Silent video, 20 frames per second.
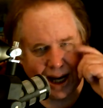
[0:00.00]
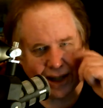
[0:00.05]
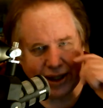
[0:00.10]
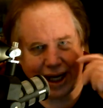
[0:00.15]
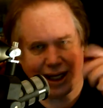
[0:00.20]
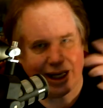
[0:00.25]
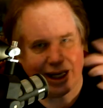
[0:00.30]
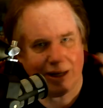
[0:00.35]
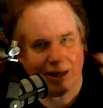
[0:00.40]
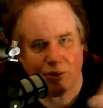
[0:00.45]

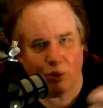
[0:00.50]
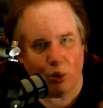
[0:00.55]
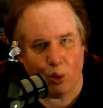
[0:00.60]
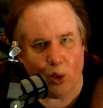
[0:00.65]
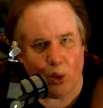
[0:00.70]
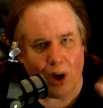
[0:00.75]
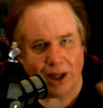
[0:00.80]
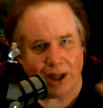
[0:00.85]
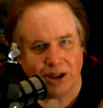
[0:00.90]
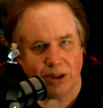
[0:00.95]
they didn't
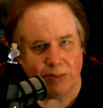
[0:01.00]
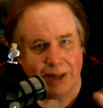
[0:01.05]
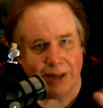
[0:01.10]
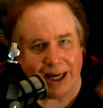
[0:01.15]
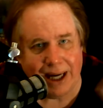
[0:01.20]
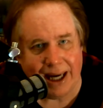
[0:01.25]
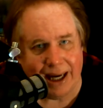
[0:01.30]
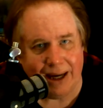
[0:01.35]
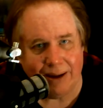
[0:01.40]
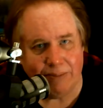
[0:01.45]
want to
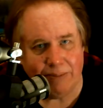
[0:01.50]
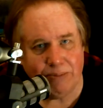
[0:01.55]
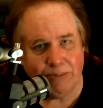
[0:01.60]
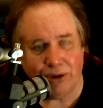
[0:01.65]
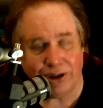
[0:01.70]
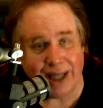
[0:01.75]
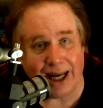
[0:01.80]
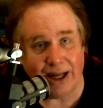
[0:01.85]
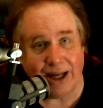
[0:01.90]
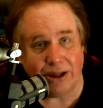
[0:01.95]
be.
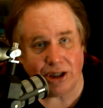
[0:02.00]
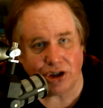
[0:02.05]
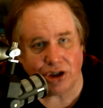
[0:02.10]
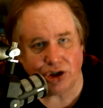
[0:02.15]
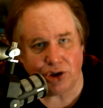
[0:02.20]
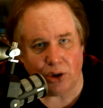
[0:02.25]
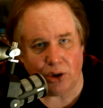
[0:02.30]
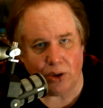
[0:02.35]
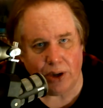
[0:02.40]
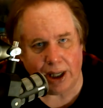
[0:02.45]
Put that in the
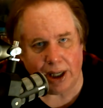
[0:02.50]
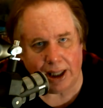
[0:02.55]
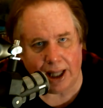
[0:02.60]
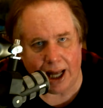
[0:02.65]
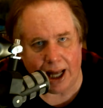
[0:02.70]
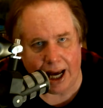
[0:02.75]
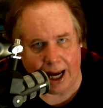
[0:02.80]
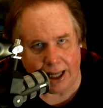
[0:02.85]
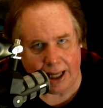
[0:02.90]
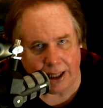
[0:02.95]

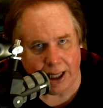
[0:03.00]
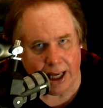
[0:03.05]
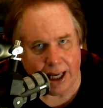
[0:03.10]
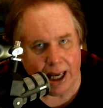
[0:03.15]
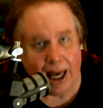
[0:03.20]
storyline,